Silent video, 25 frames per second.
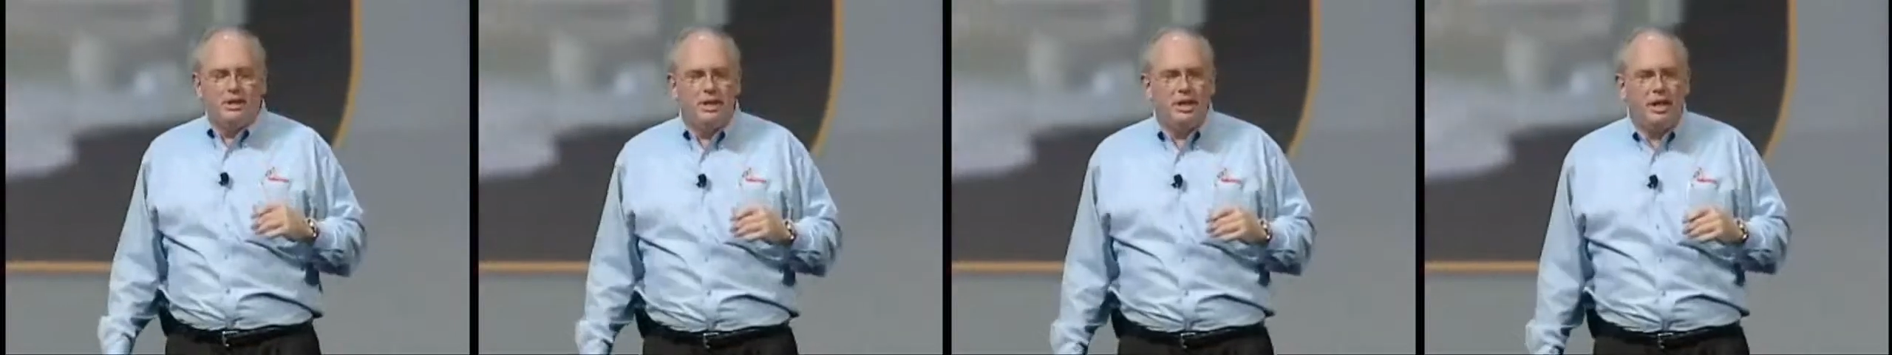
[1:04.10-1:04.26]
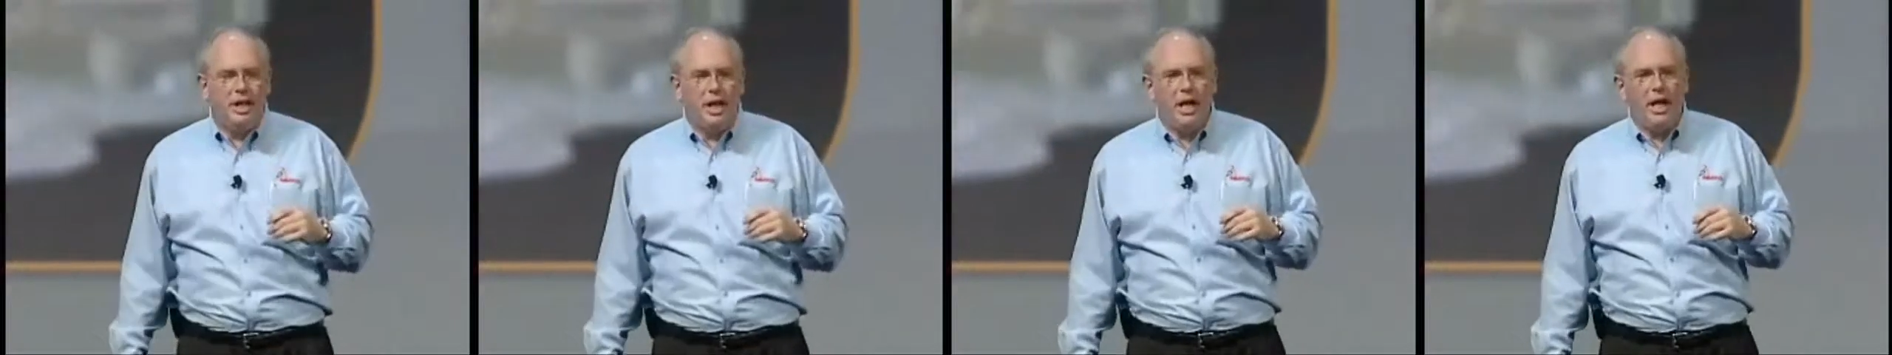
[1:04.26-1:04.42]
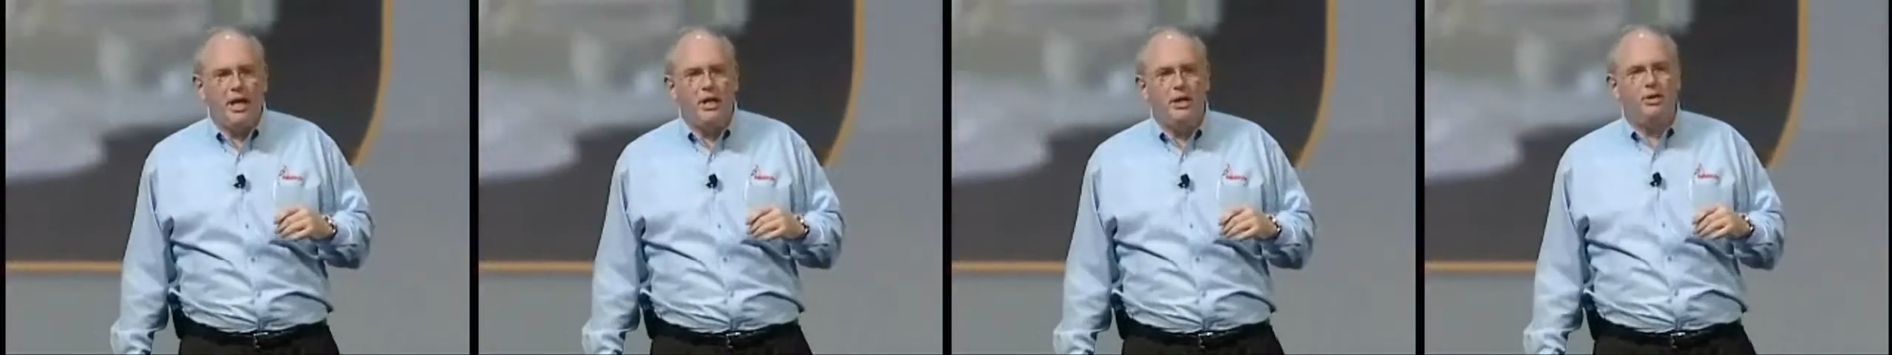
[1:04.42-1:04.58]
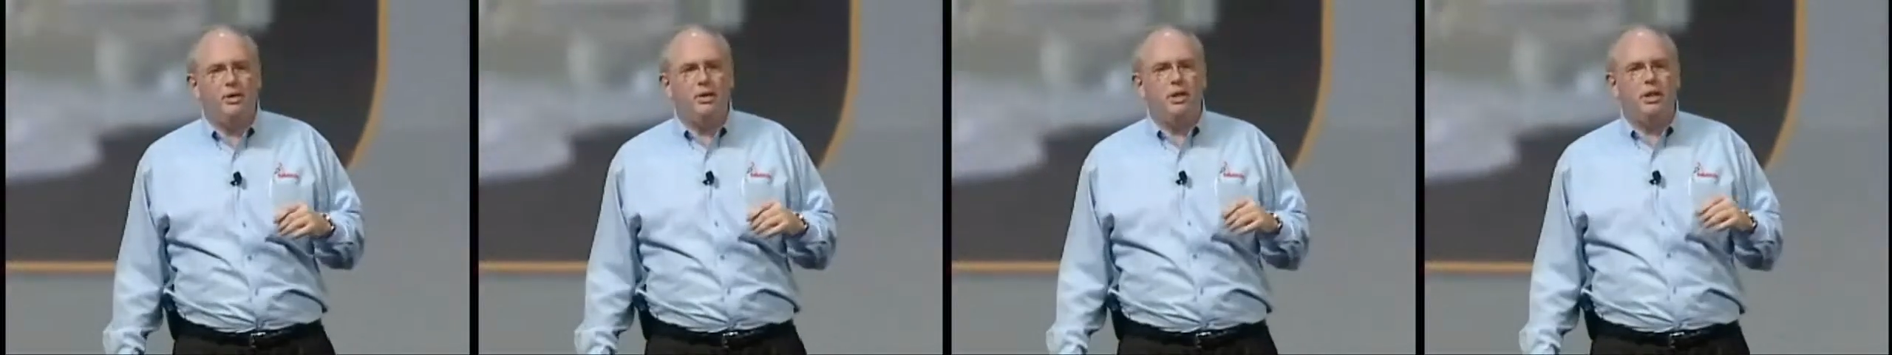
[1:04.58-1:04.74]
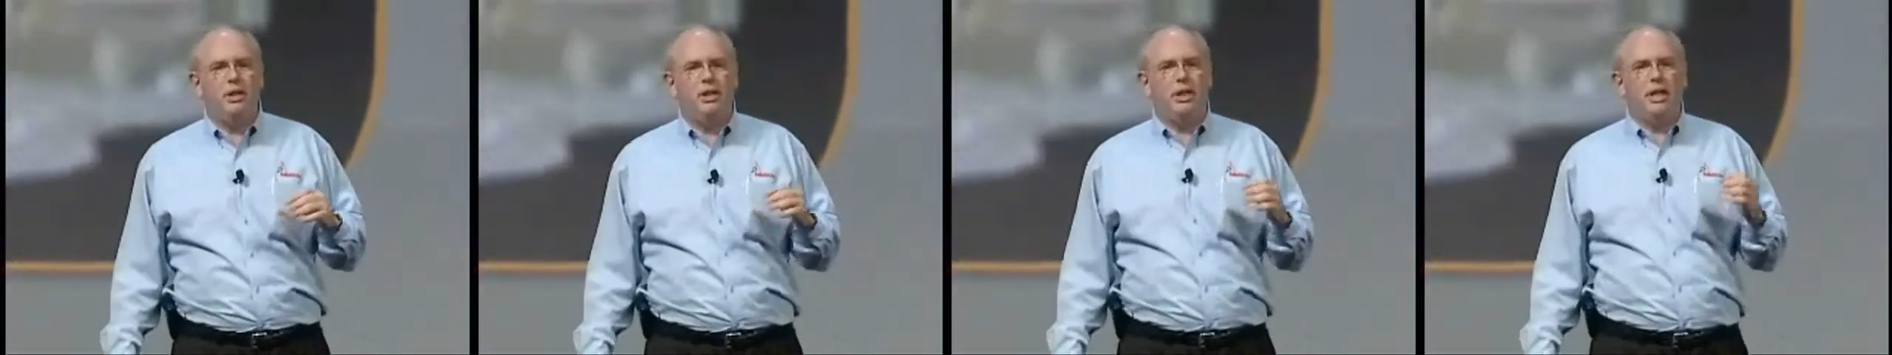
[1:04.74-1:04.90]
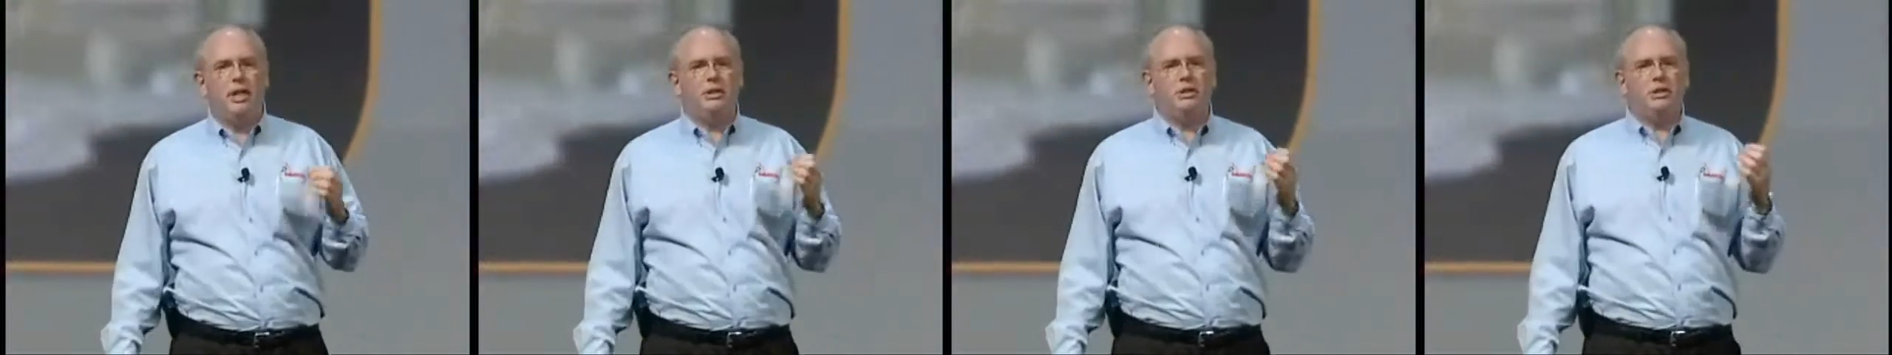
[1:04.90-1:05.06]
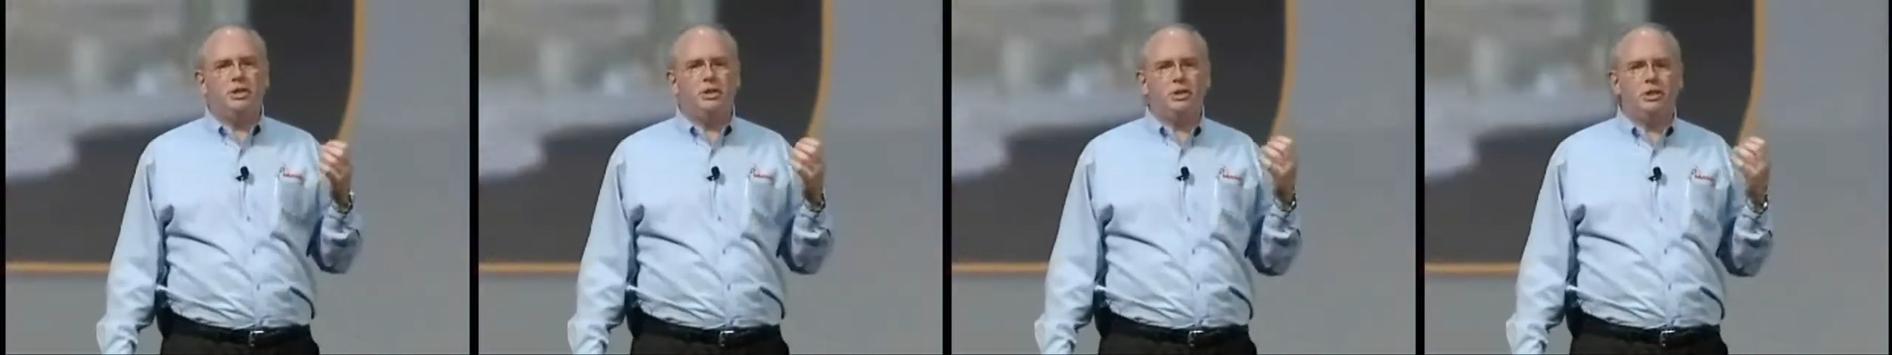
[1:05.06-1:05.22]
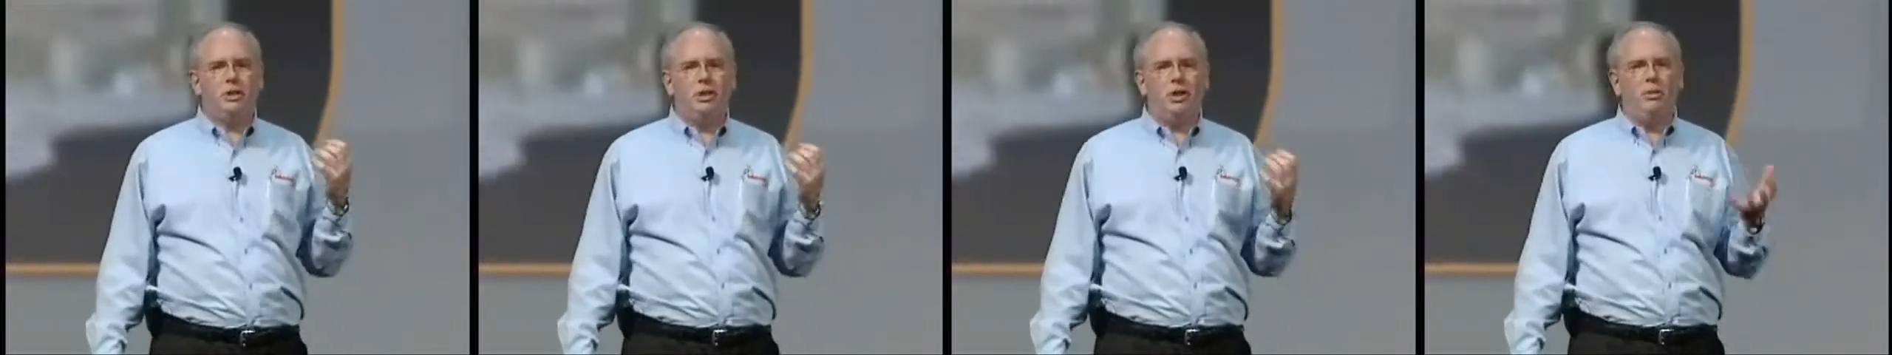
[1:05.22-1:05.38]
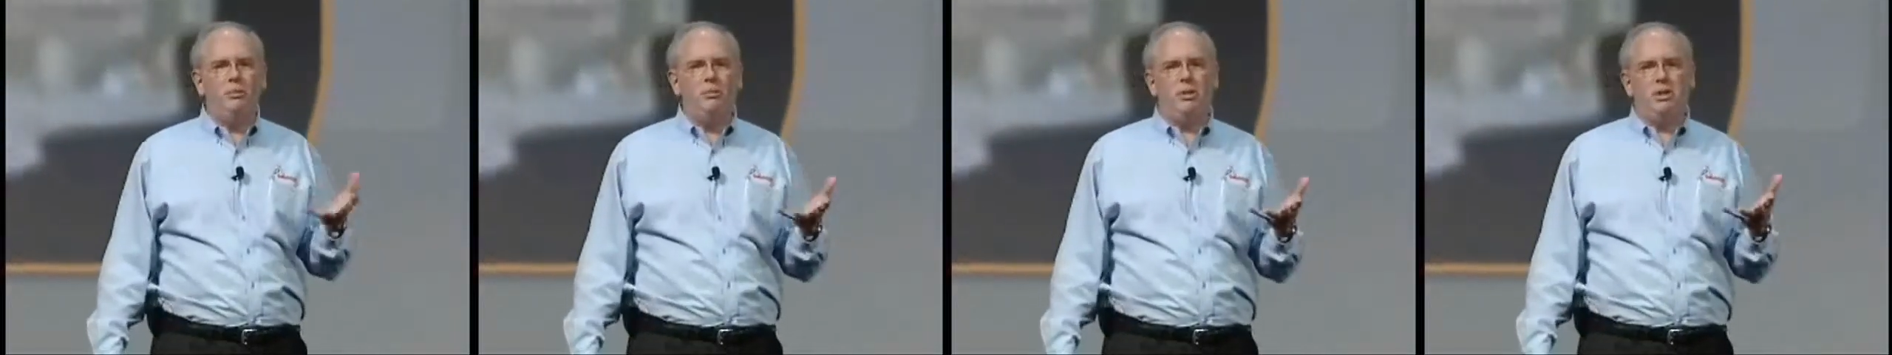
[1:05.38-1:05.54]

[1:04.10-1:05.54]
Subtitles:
Today, you can get so